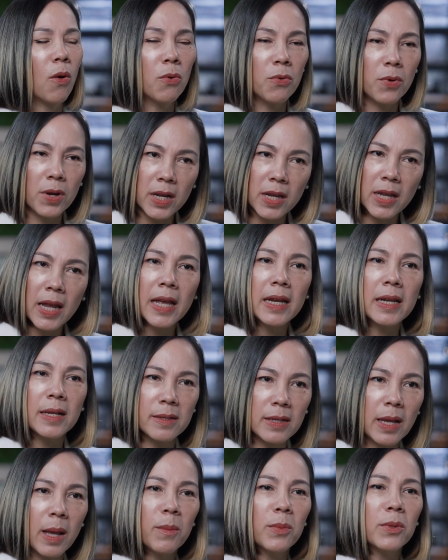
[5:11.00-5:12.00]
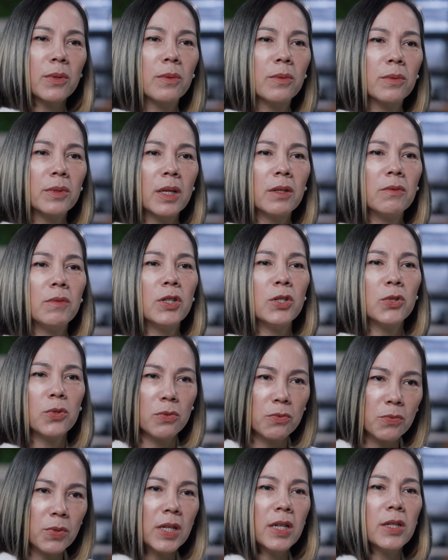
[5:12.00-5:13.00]
already an example that we
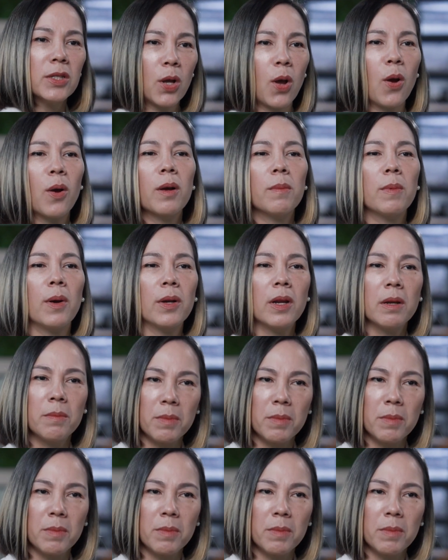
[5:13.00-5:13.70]
should really talk about